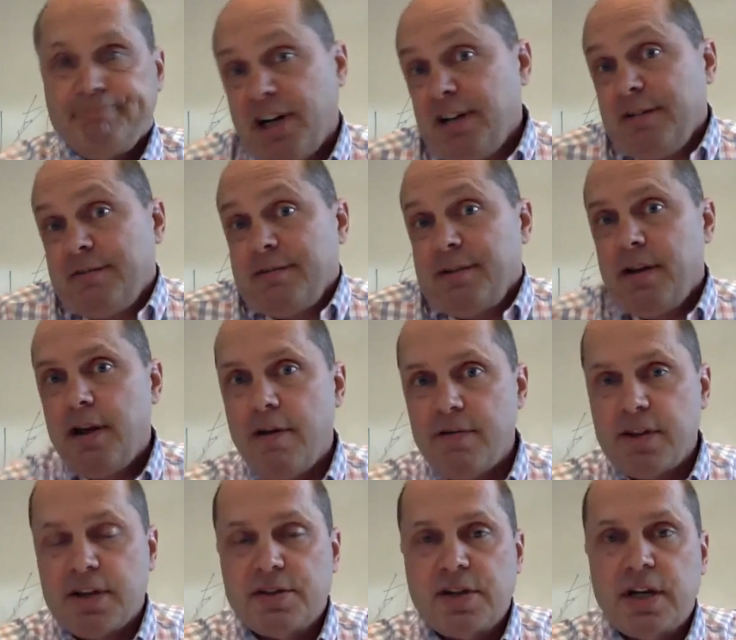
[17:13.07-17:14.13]
right?
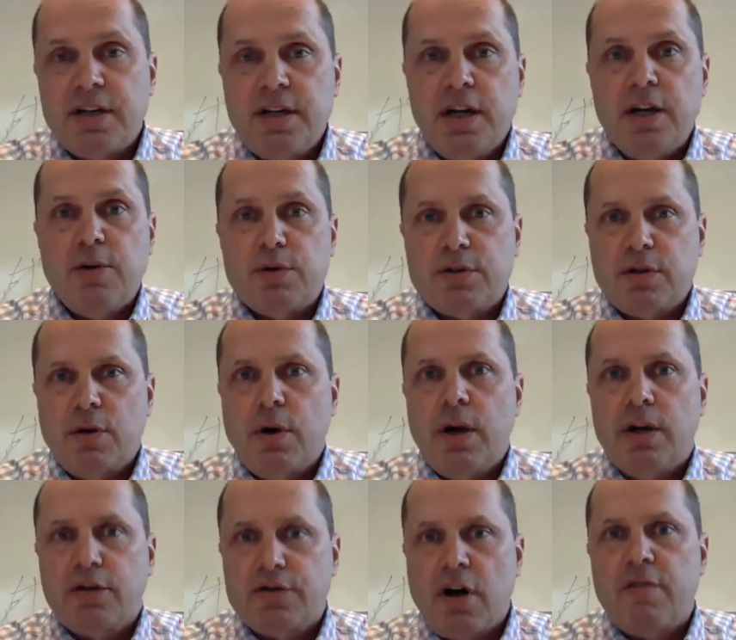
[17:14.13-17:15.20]
Everything's continuous, so
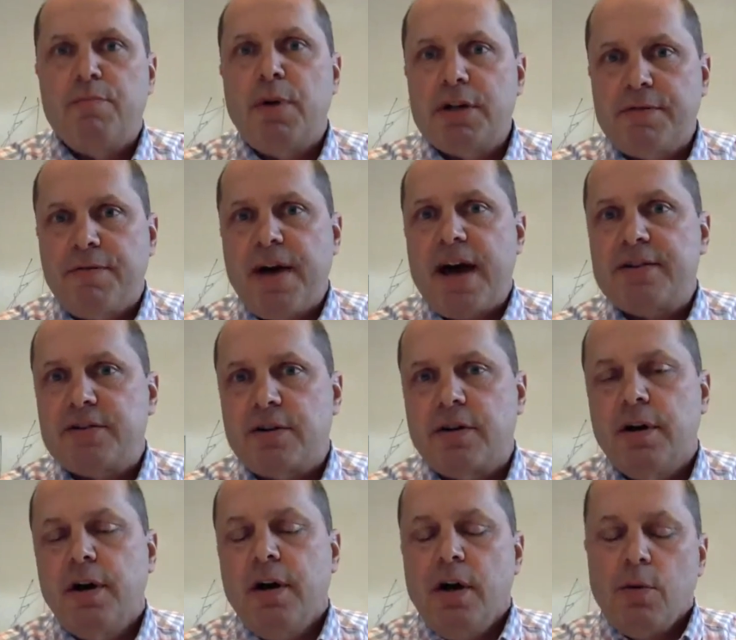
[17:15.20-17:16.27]
it'll solve much
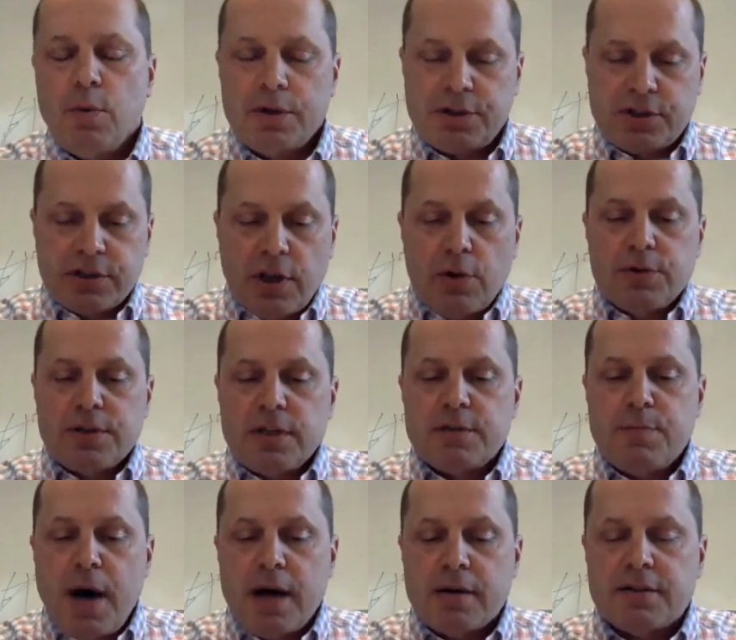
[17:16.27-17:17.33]
faster. What slows
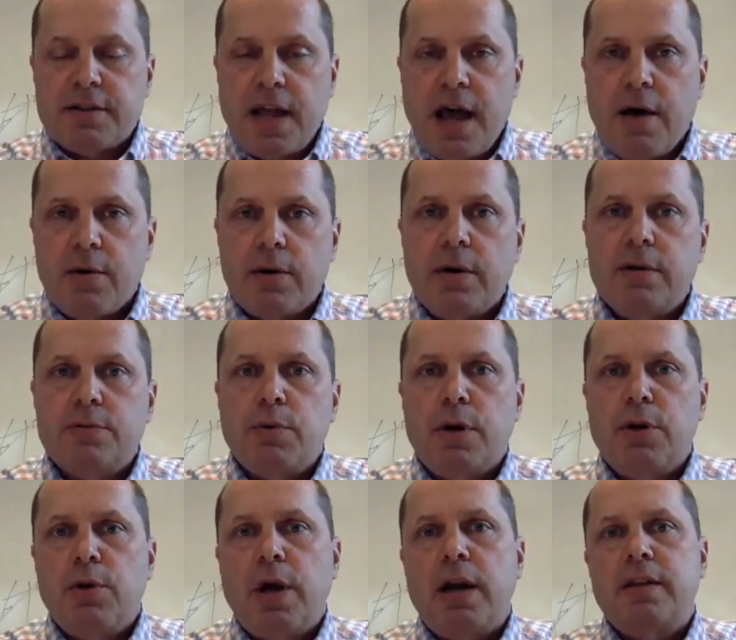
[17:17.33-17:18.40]
these models down is
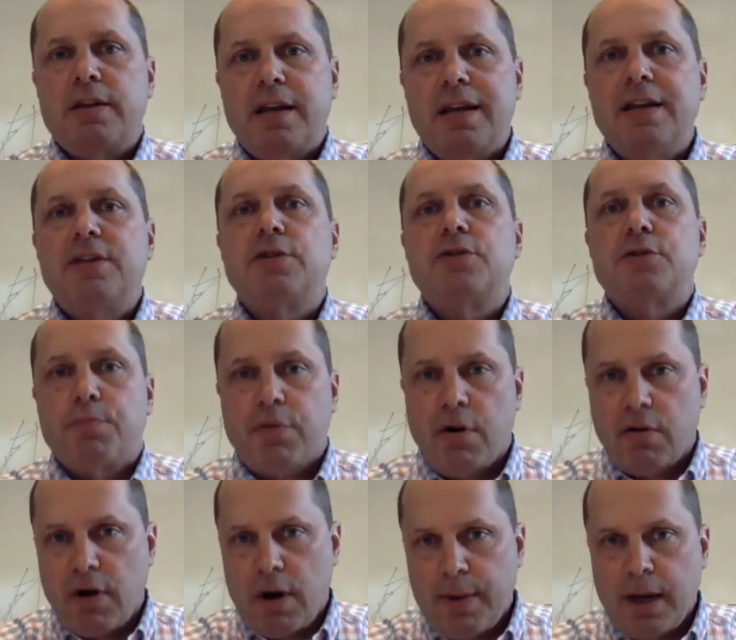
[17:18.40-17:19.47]
when you get into integer
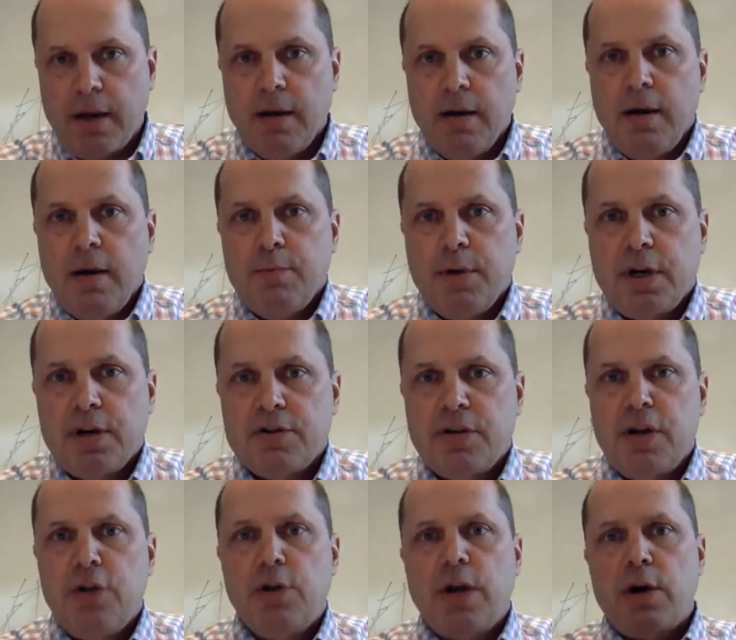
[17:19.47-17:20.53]
programming, because
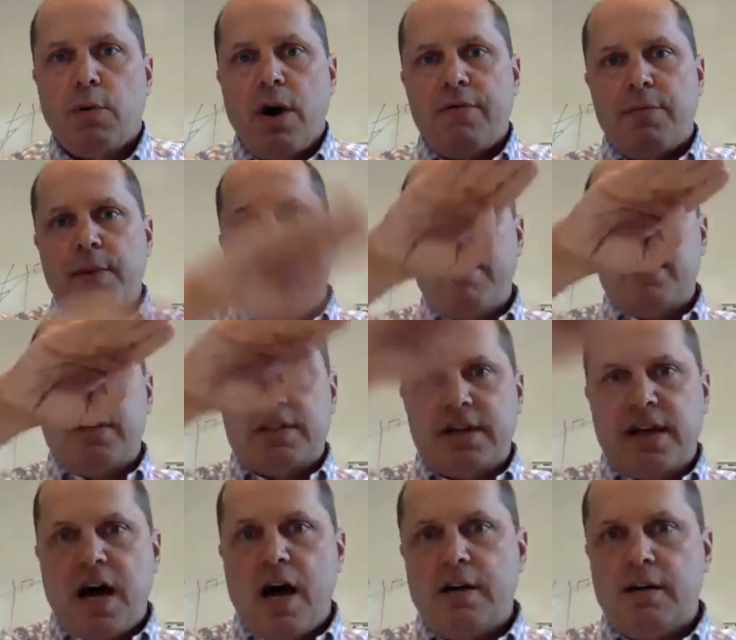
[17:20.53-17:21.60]
then you get away from having this
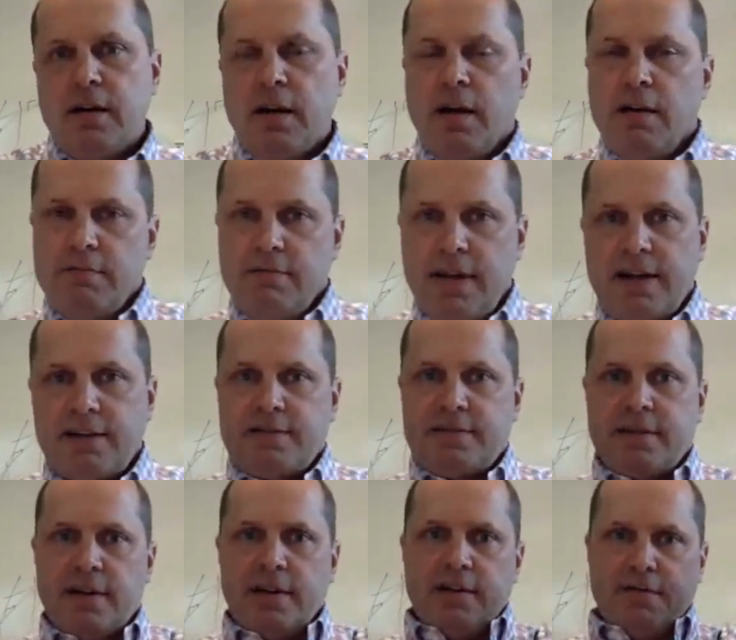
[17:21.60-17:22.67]

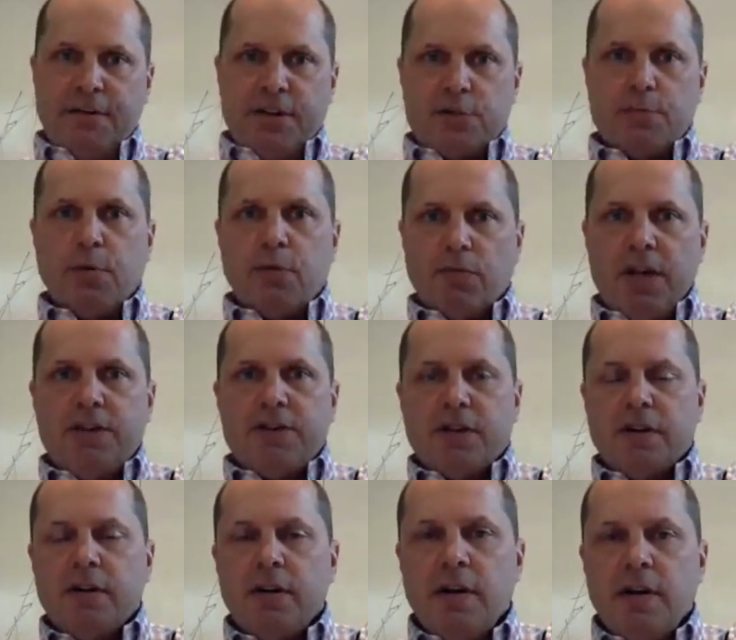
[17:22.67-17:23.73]
convex feasible
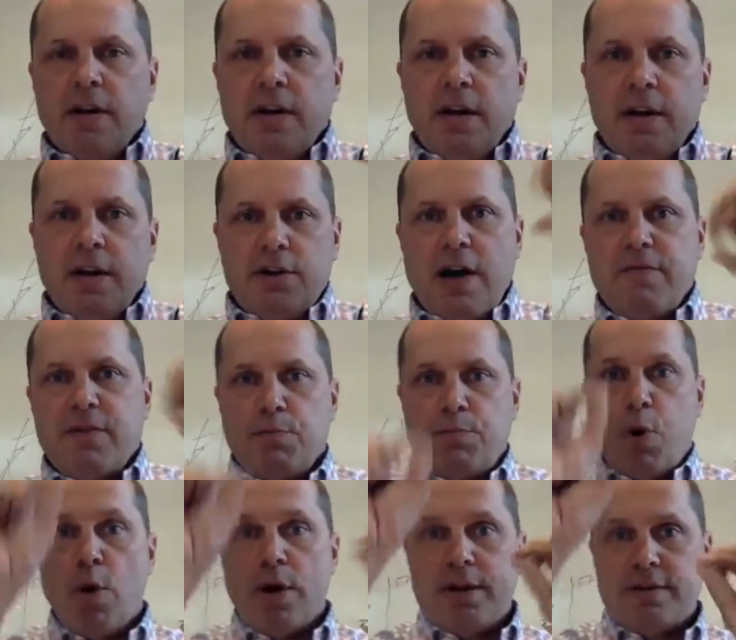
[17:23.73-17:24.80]
region into having
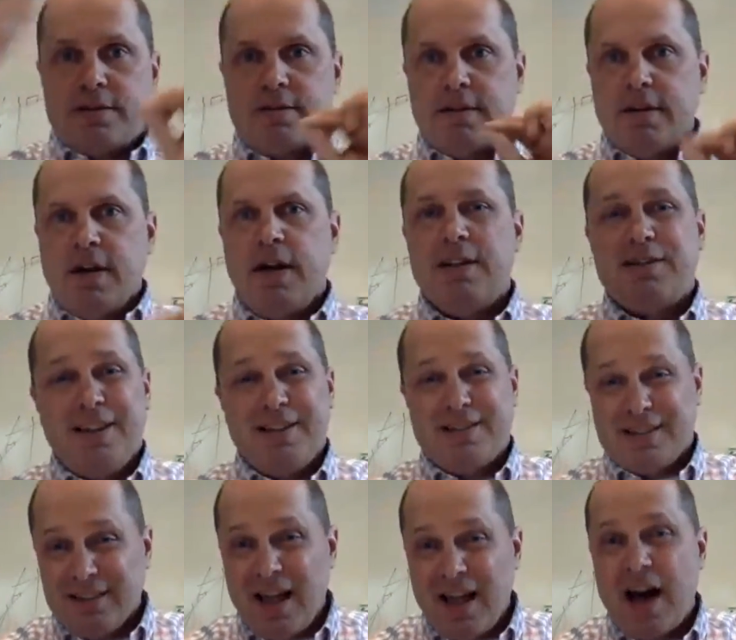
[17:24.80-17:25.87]
points, and it's a
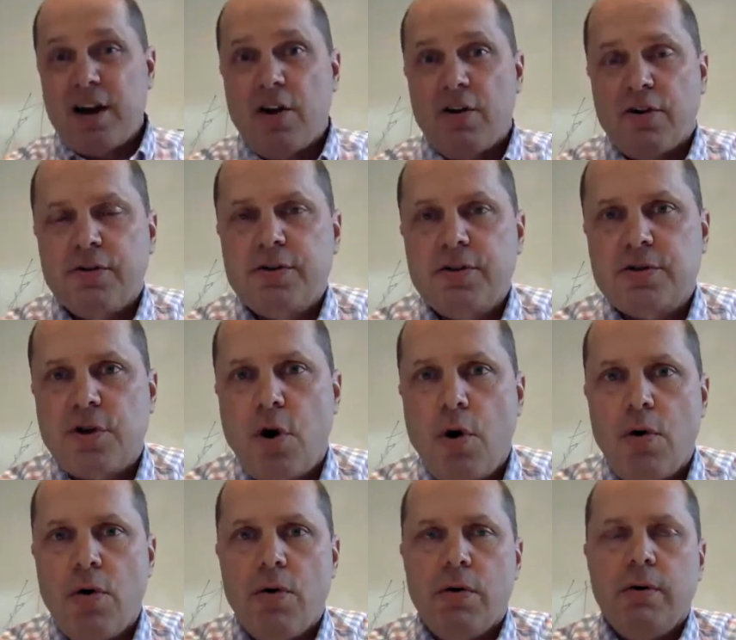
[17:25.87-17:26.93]
lot harder. There's a
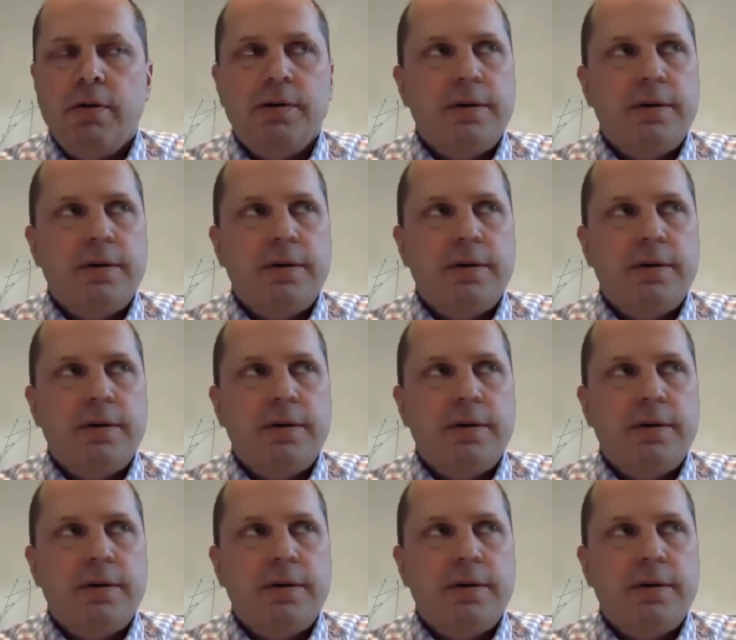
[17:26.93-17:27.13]
whole